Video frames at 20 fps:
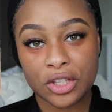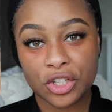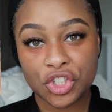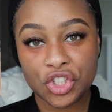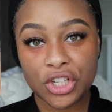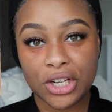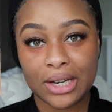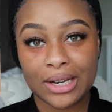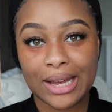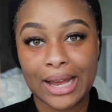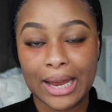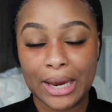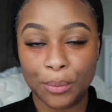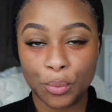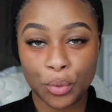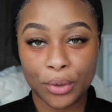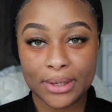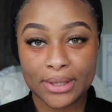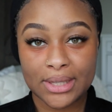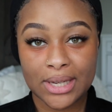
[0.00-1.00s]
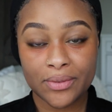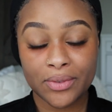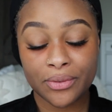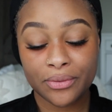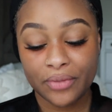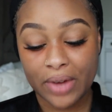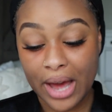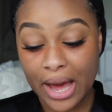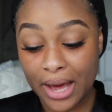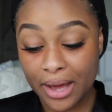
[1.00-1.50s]
in the shade
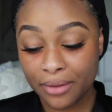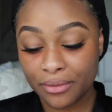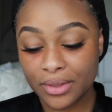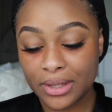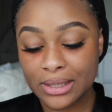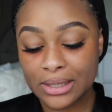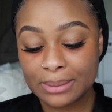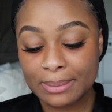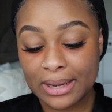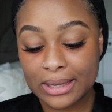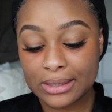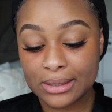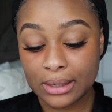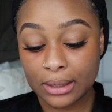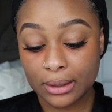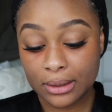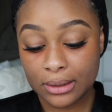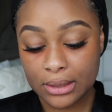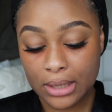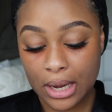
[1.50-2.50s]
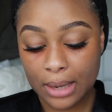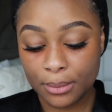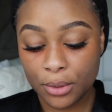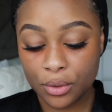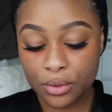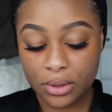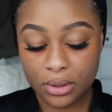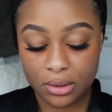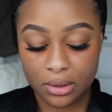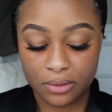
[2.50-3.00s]
8.75. This is my second time
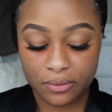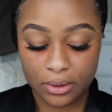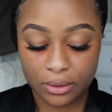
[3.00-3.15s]
using this